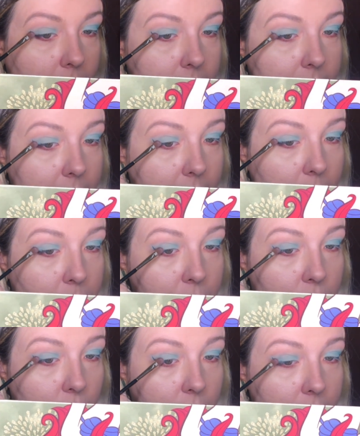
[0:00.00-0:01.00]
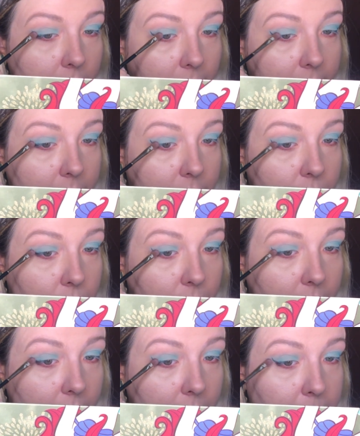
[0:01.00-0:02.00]
I think I was just kind of
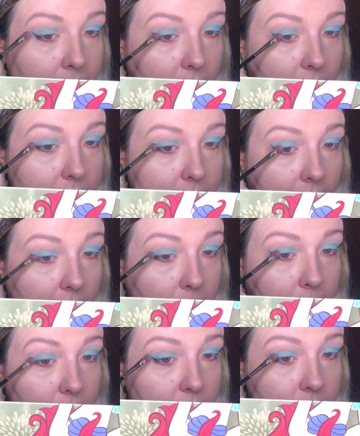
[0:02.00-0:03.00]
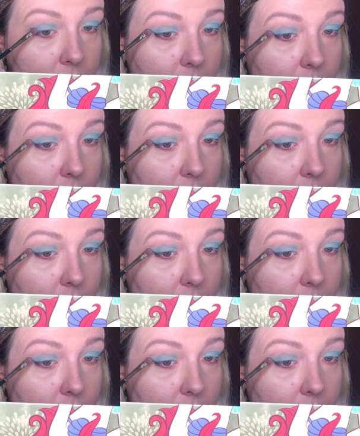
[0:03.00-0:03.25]
doing it because I was,